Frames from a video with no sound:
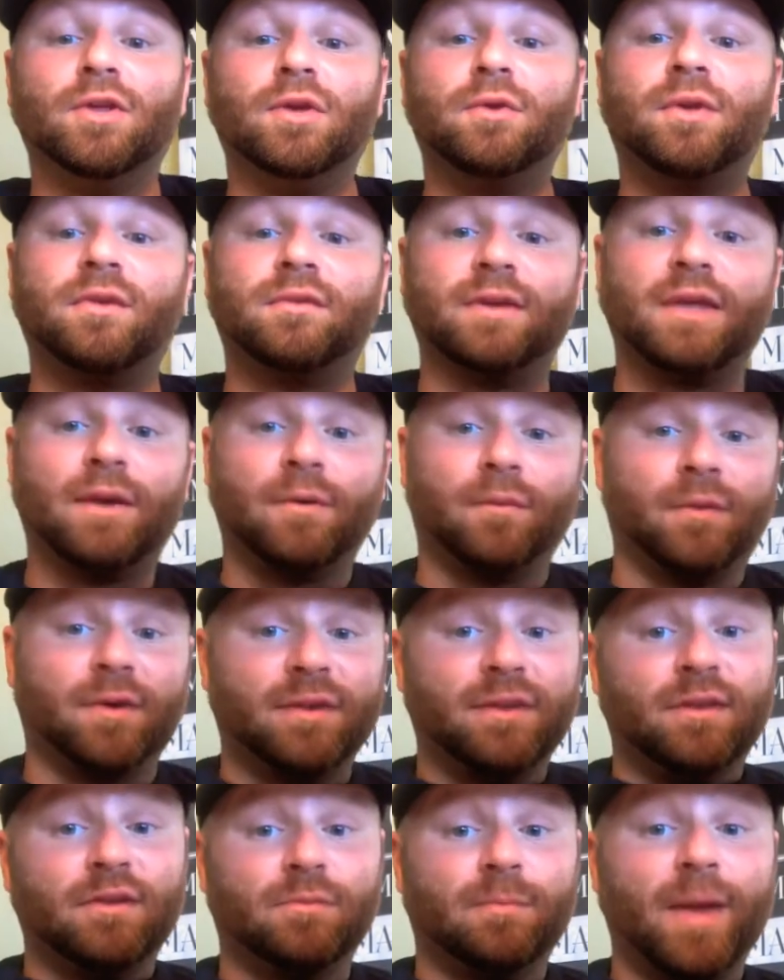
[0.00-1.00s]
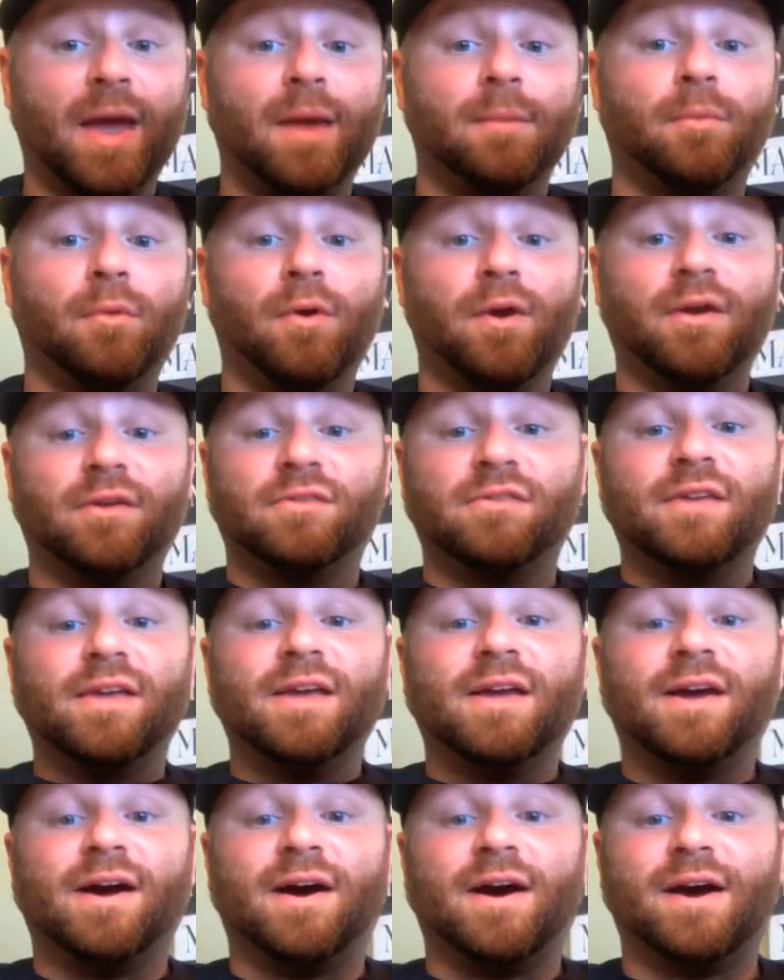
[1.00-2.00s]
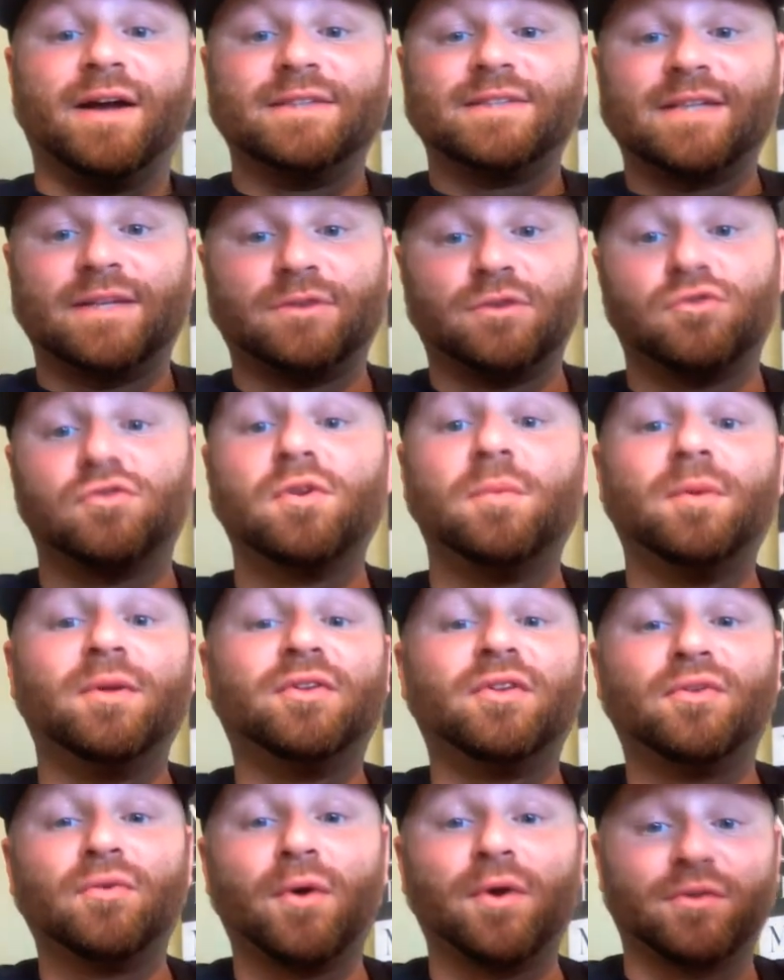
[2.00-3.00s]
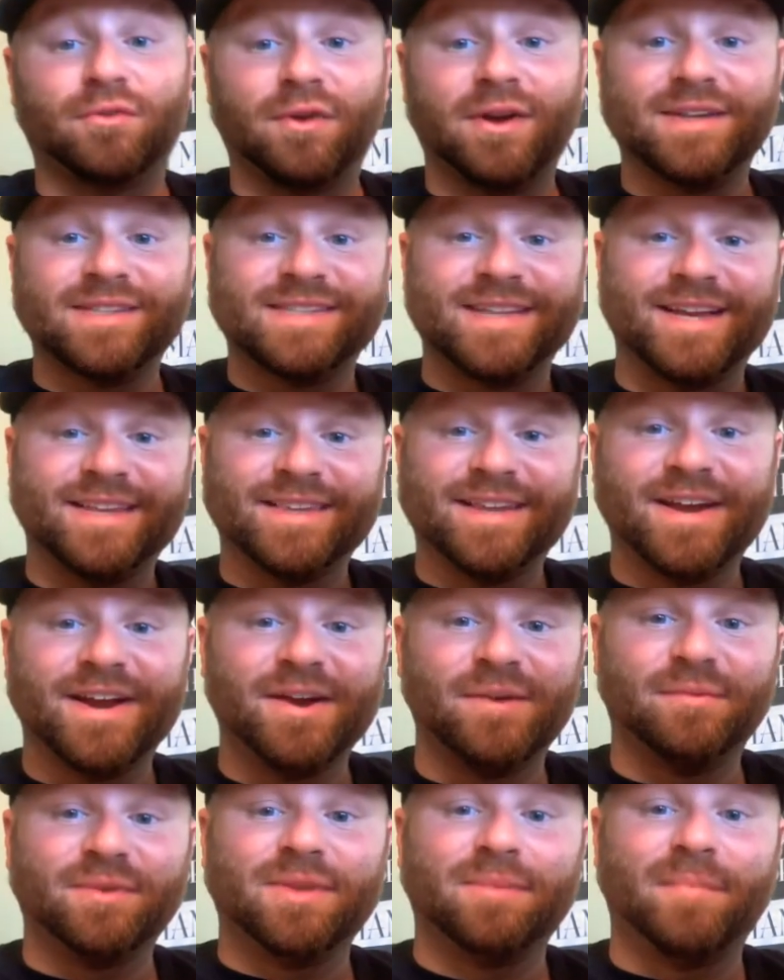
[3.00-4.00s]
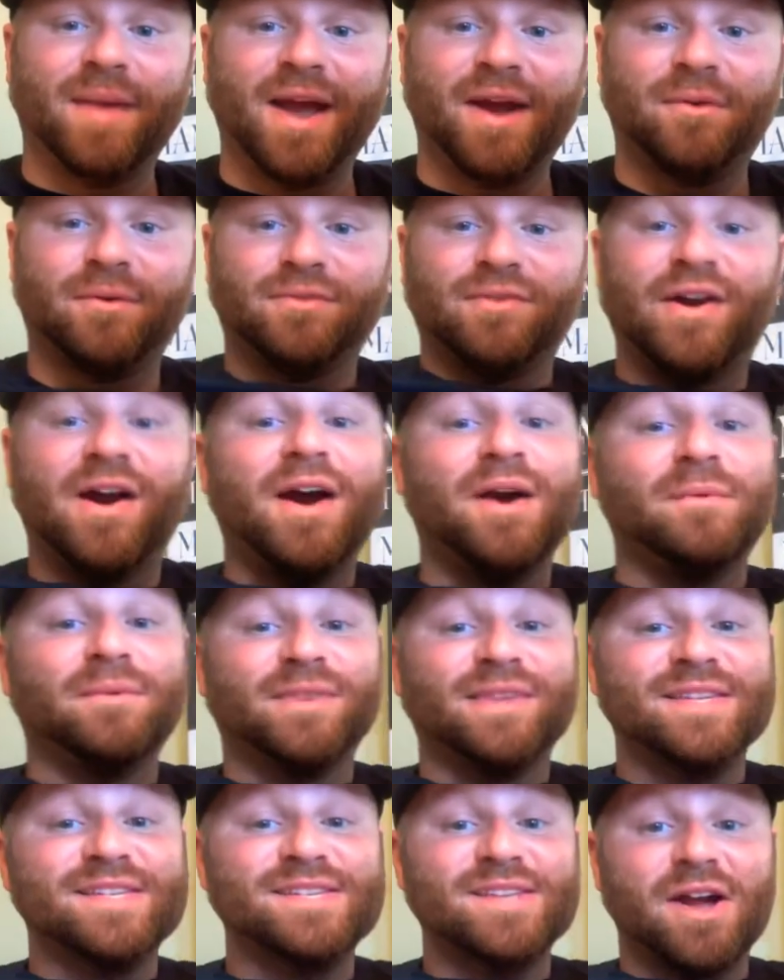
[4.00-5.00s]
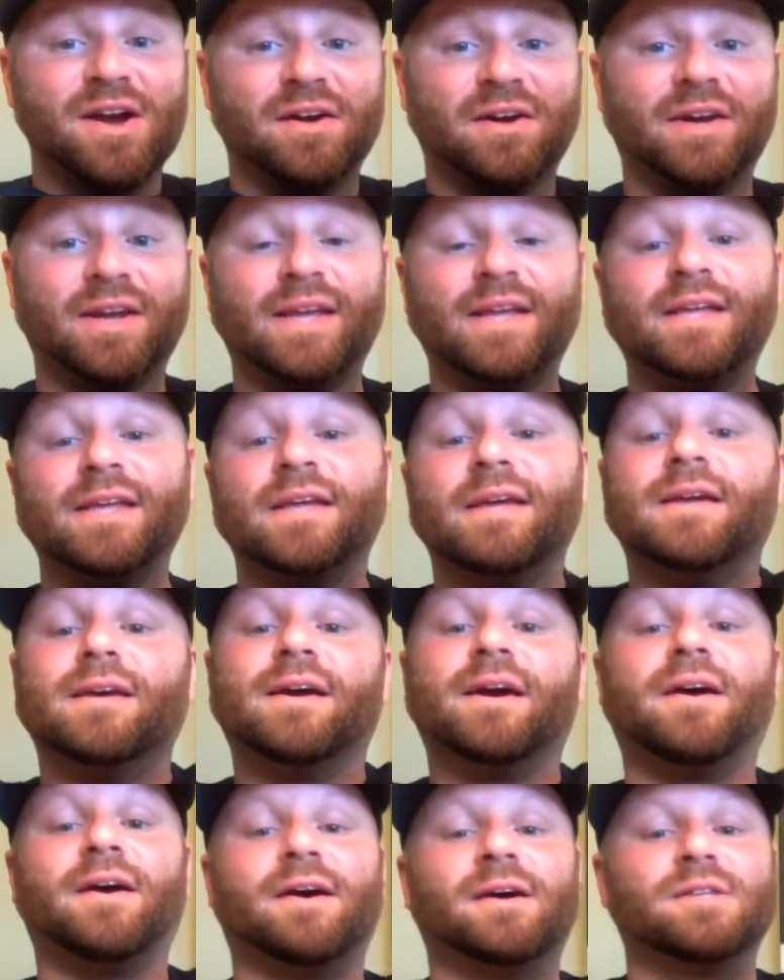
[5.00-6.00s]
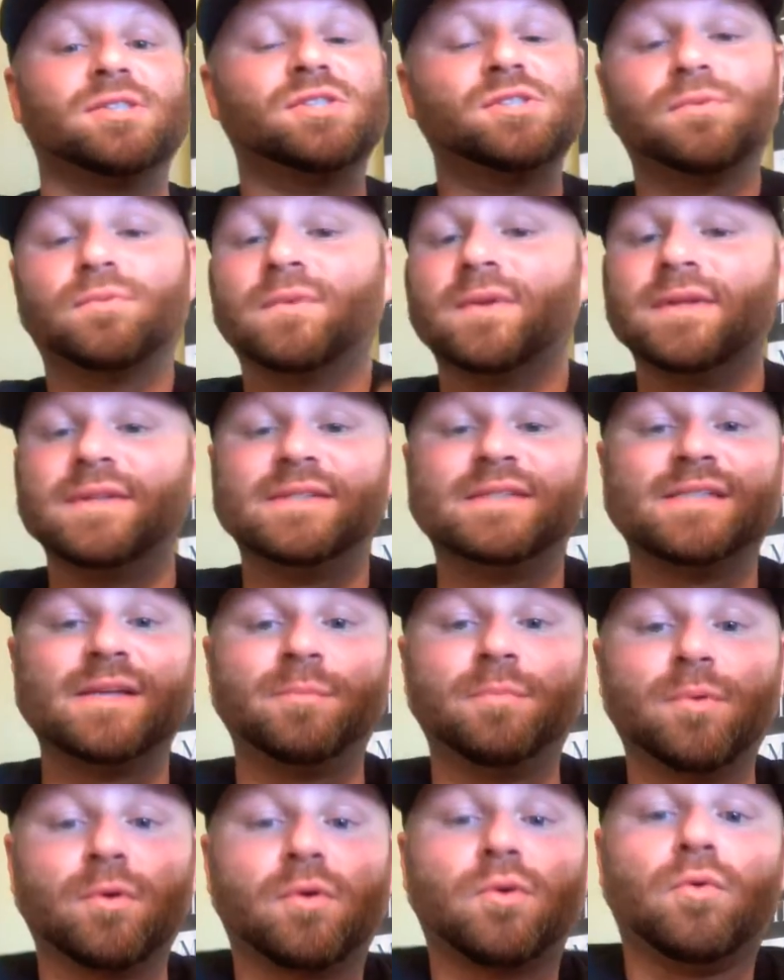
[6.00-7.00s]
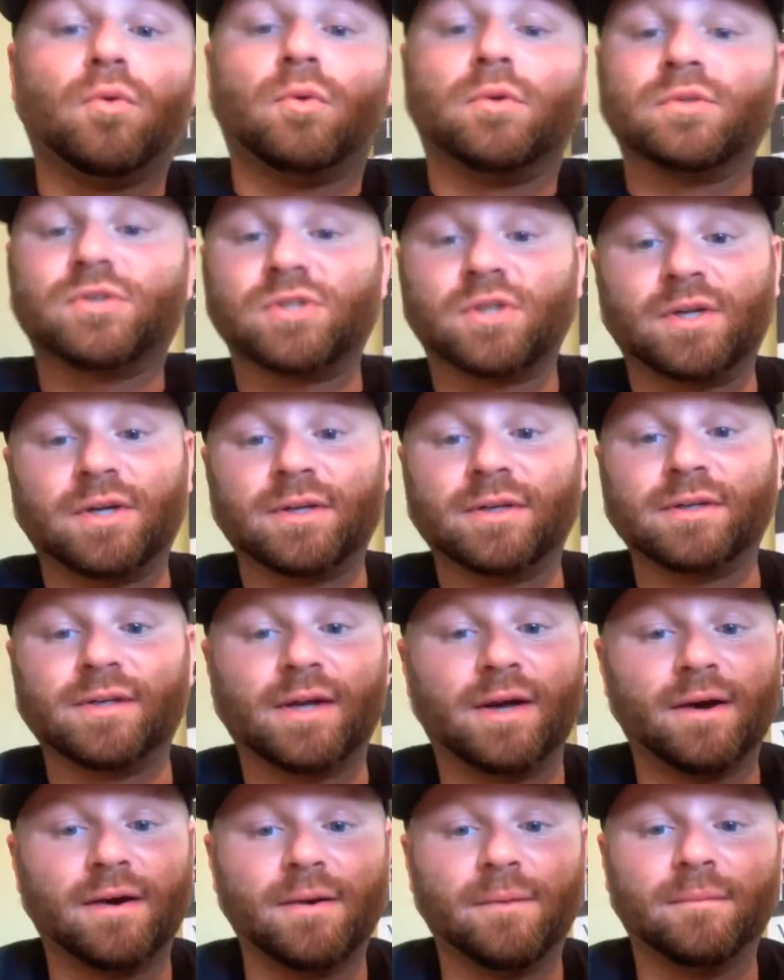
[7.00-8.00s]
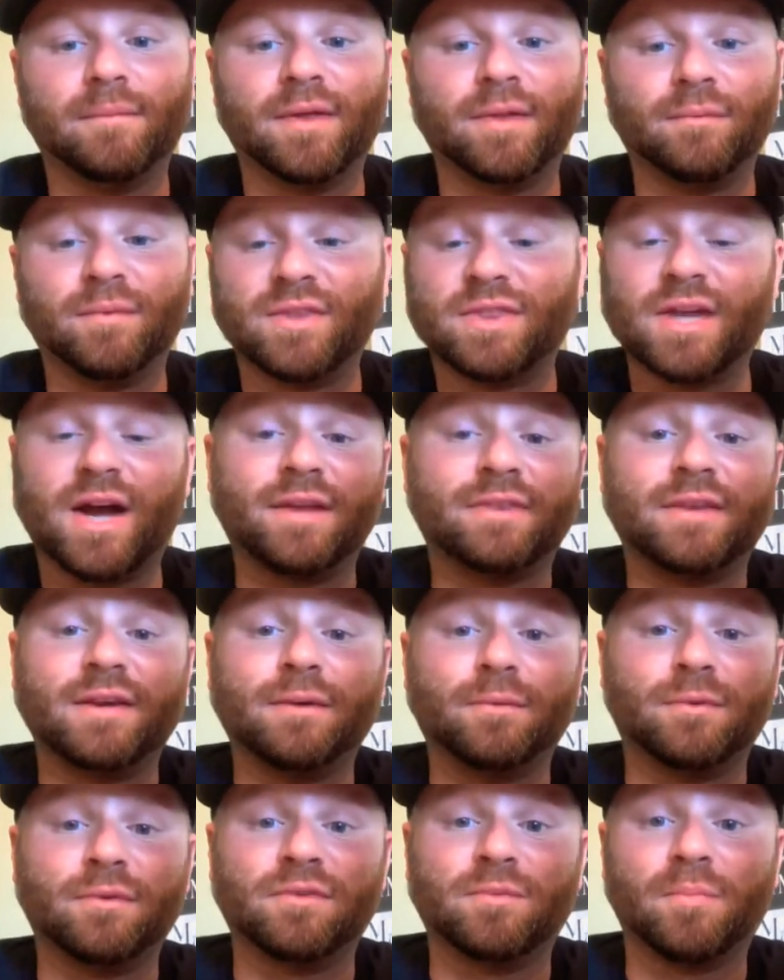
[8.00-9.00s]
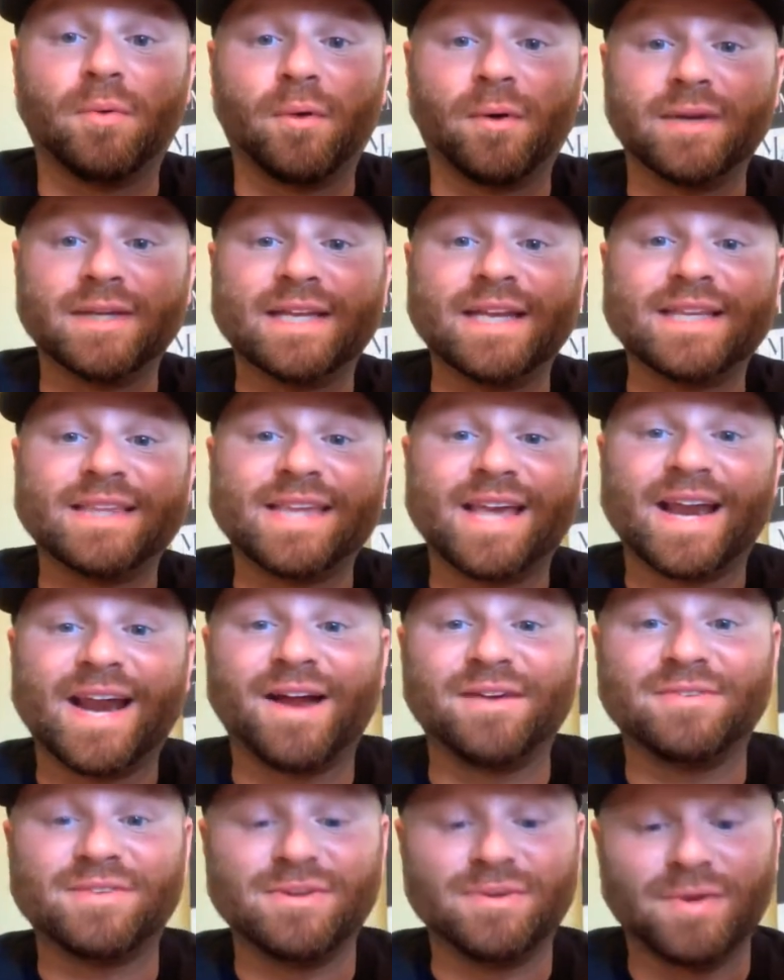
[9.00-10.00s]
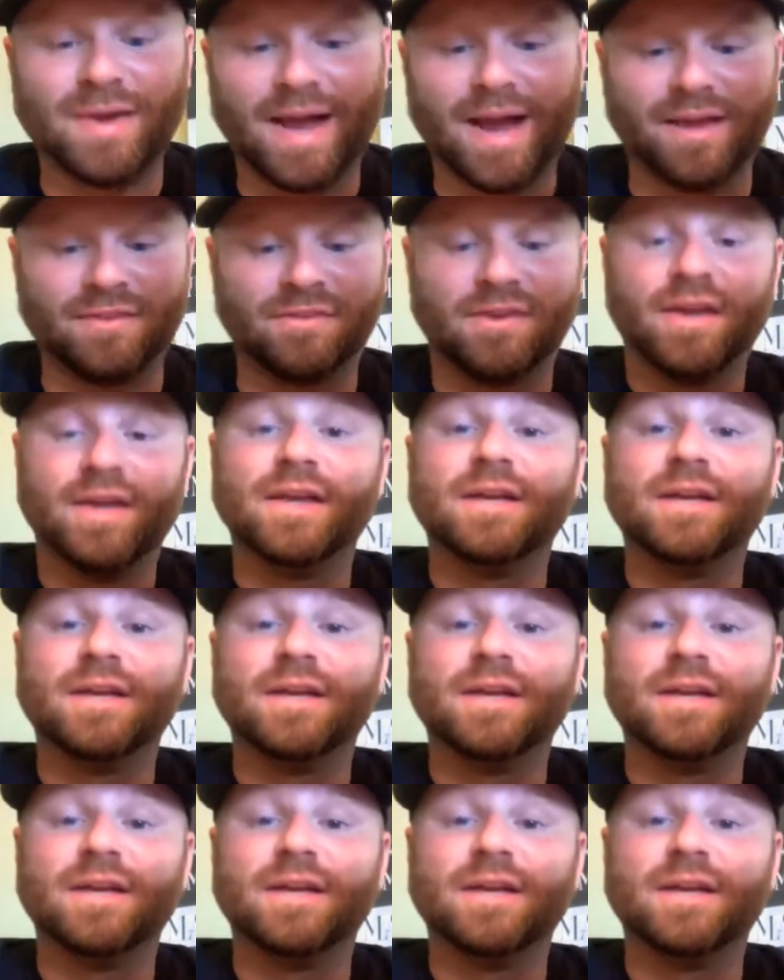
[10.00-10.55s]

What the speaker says: you can get one of these bad boys. It's got the tribute to Toys R Us on there with the backwards R with the star in it. Just a really simple, cool shirt, and we thought that it was important to get that out to you guys.